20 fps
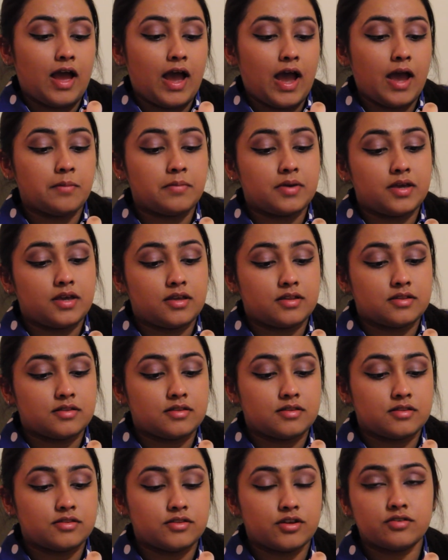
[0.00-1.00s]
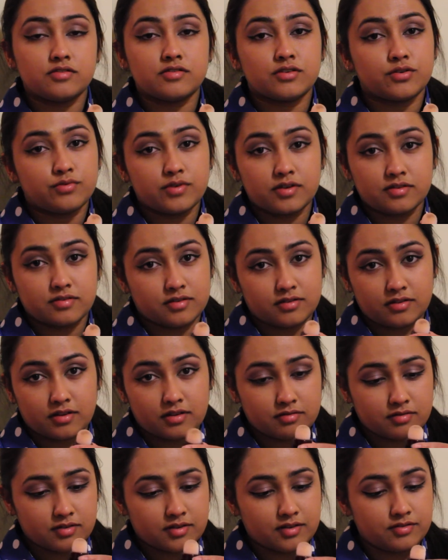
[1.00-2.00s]
I mean, there's a reason
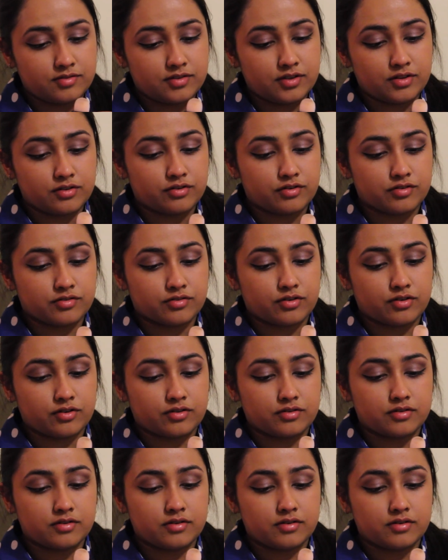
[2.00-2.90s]
this concealer is good.